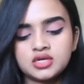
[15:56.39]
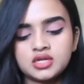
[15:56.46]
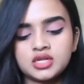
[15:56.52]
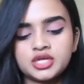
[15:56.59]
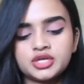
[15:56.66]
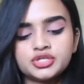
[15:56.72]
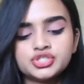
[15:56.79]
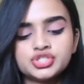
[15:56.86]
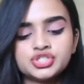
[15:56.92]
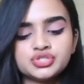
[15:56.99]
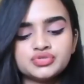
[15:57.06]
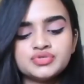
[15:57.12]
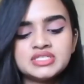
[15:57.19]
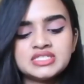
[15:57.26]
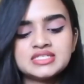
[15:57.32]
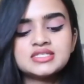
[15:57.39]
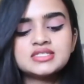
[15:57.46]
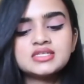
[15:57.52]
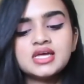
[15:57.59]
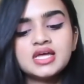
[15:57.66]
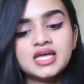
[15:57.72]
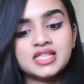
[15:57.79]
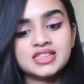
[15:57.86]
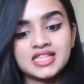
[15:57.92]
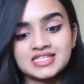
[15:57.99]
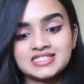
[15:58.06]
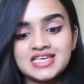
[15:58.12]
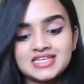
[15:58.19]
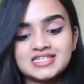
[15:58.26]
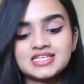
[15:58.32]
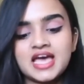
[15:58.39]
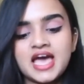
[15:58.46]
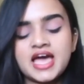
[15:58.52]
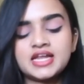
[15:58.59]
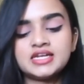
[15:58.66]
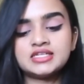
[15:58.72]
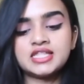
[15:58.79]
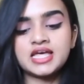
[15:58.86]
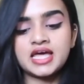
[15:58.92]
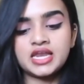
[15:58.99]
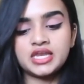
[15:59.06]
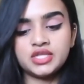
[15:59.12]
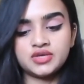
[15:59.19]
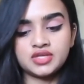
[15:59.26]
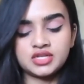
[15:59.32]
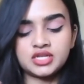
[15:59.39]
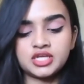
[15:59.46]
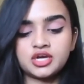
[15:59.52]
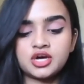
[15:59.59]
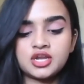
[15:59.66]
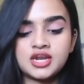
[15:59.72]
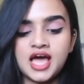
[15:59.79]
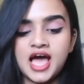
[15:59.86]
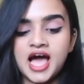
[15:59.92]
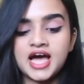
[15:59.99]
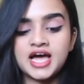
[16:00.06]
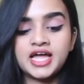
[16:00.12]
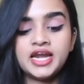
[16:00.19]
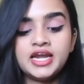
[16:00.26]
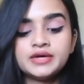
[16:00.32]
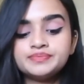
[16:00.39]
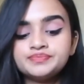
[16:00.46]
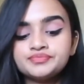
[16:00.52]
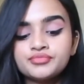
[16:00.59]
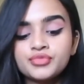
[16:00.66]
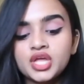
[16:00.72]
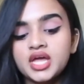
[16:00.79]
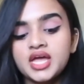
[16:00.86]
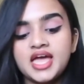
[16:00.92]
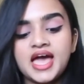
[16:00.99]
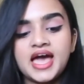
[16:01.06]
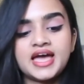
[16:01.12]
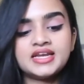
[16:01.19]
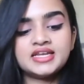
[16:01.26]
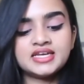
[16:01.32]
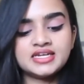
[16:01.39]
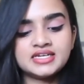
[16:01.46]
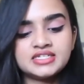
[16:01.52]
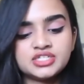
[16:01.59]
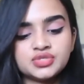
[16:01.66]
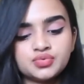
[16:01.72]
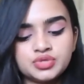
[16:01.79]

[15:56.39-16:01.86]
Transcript: click on choose. That's it. And then you can click on add and it